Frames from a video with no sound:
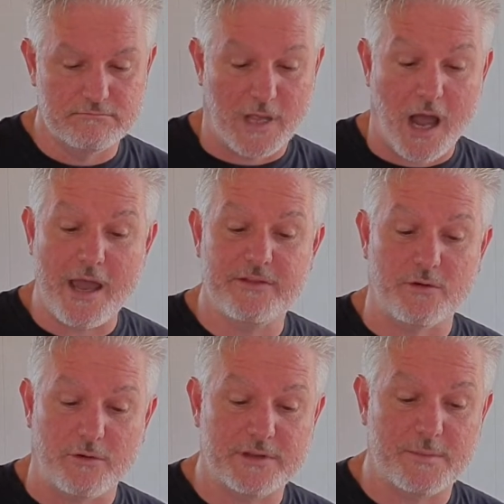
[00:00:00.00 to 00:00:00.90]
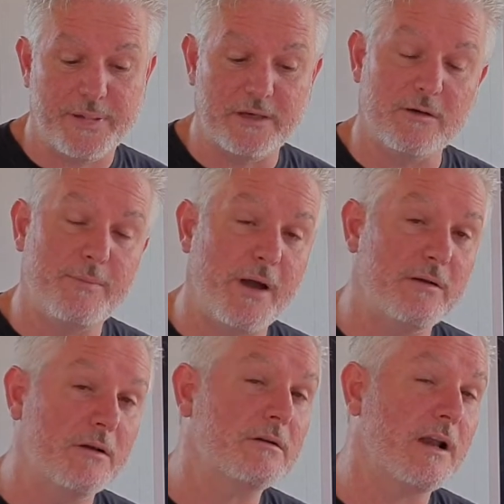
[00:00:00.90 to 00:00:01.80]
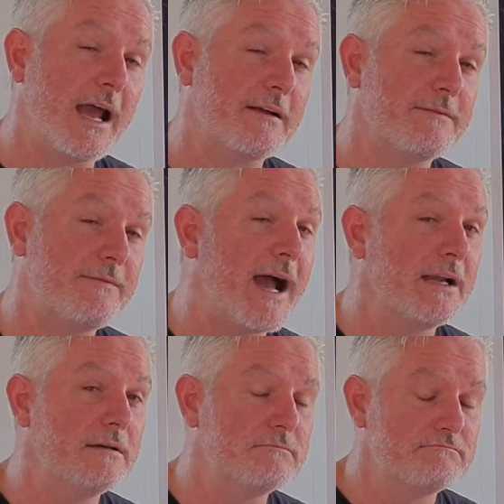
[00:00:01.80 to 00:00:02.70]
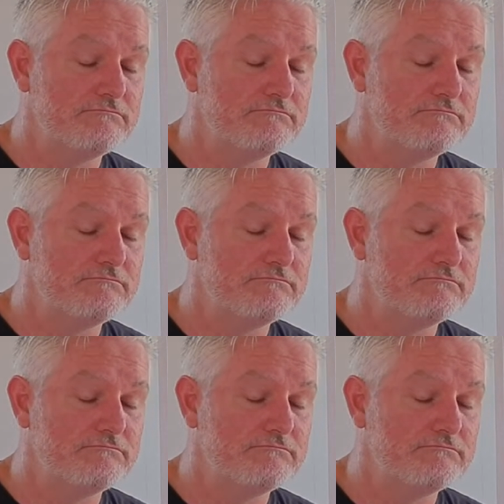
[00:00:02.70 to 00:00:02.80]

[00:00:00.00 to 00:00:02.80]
I thought the pedal boat looked like fun.